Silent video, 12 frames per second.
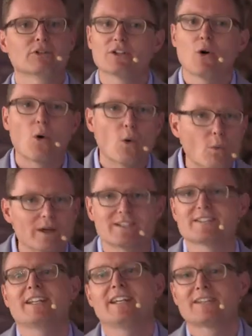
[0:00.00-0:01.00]
It
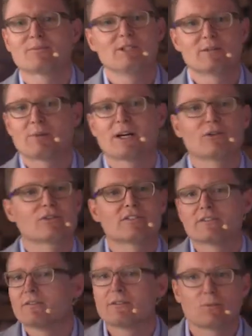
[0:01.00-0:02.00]
always takes me about
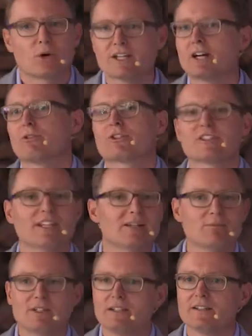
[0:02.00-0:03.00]
1 hour,
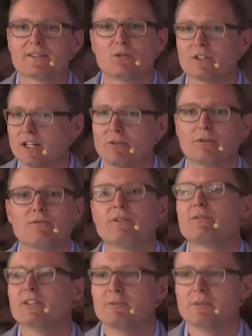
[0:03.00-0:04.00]
10 minutes, 1 hour,
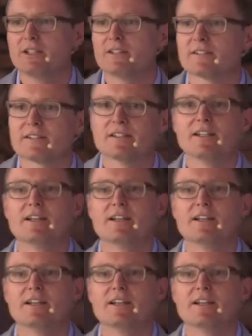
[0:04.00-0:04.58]
15 minutes.